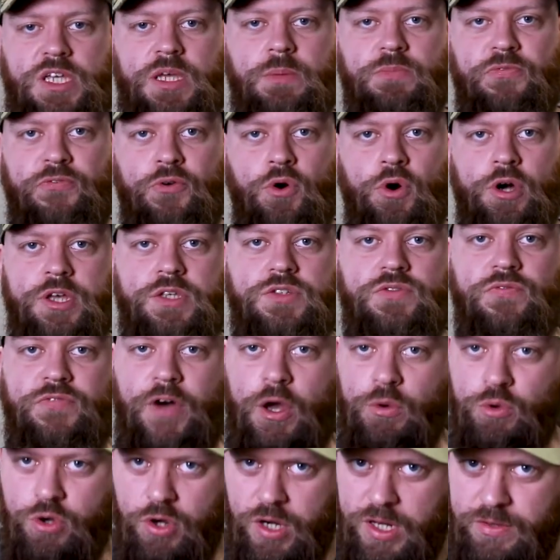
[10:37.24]
deep voice,
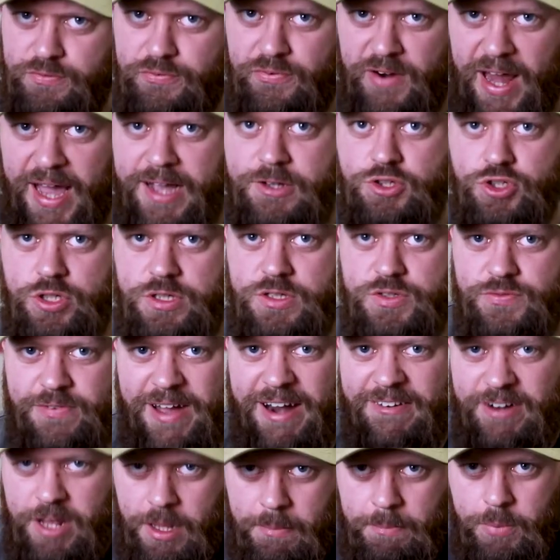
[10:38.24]
vocal inflection is
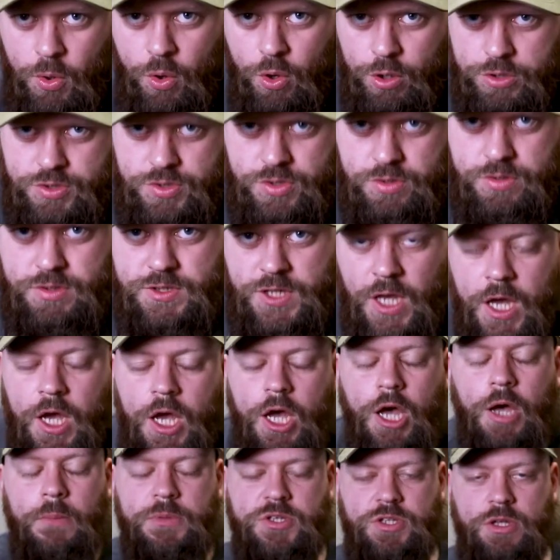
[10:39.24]
very important.
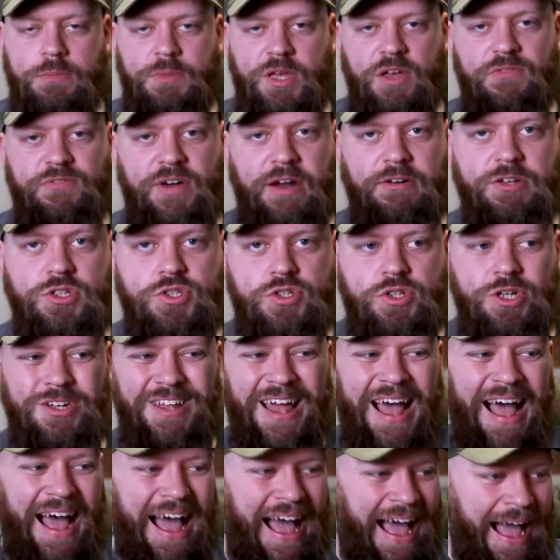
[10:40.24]
There's going to be a very
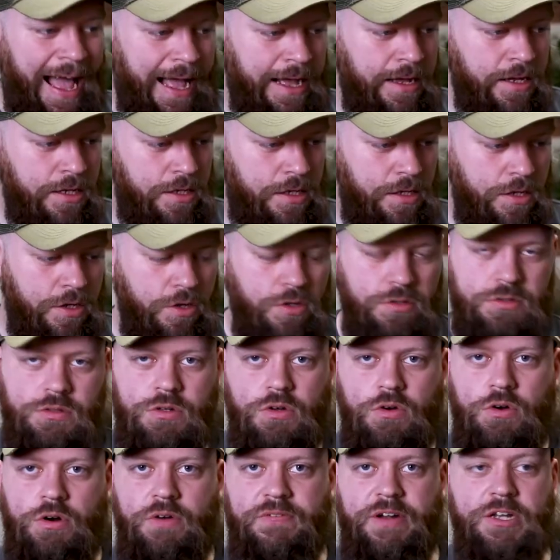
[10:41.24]
stern
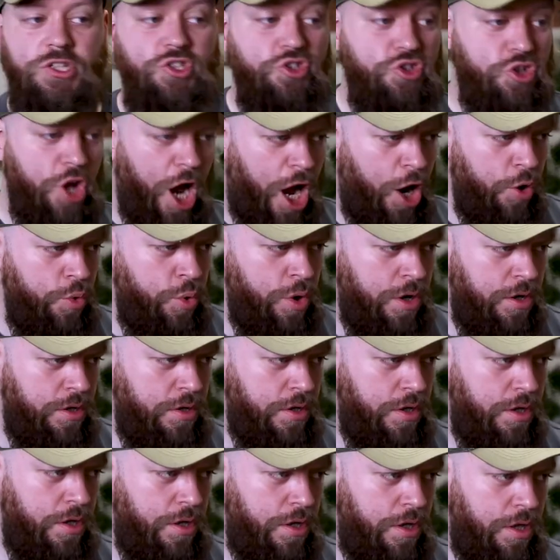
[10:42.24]
or a
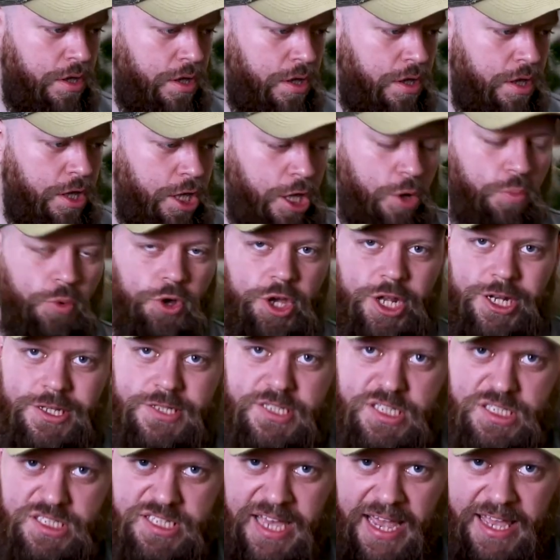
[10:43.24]
no. And we're going
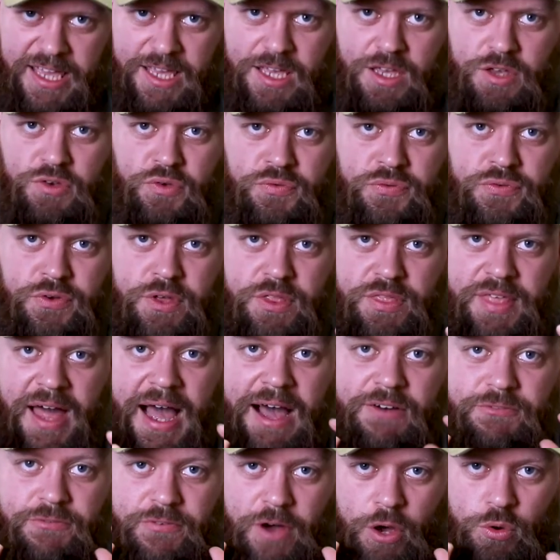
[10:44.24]
to save
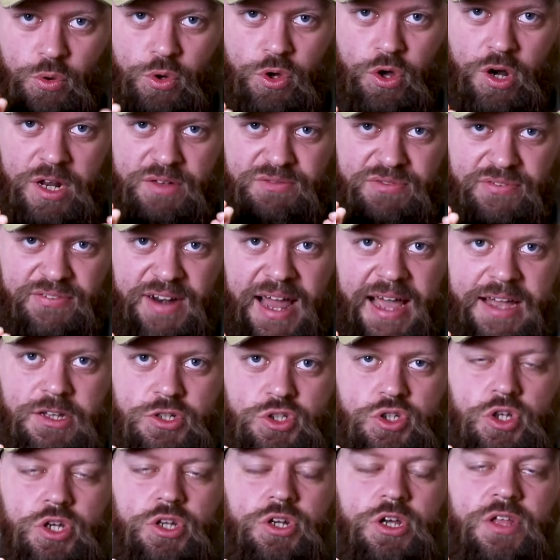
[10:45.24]
that vocal
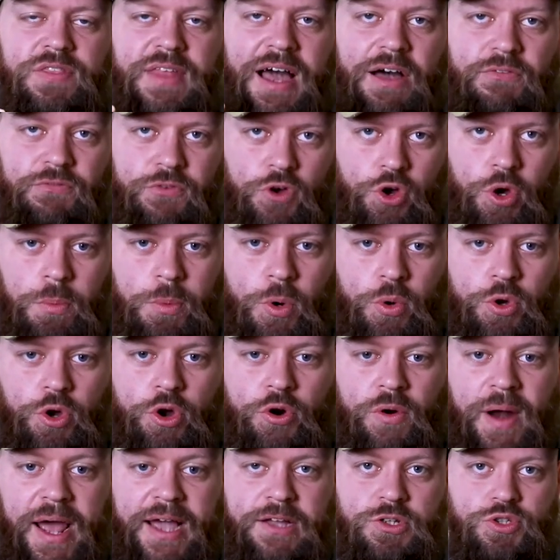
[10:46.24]
inflection and that verbal
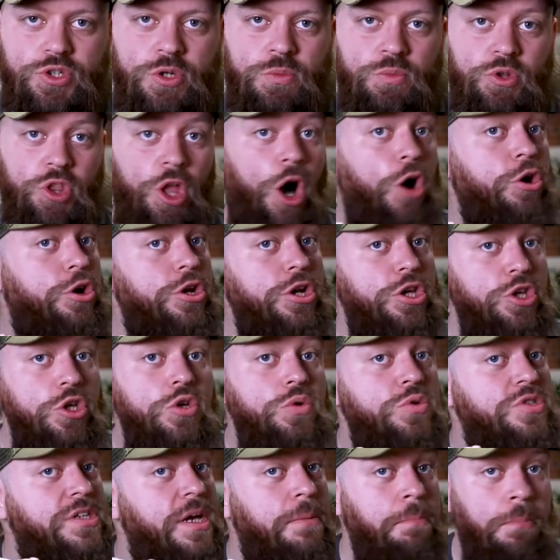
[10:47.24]
correction. We're not going to
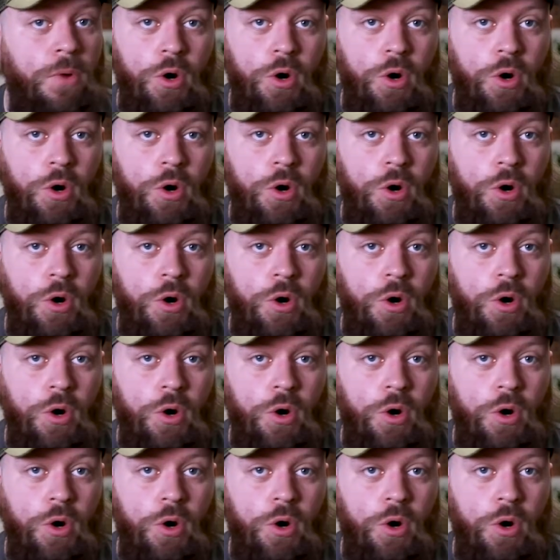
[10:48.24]
use it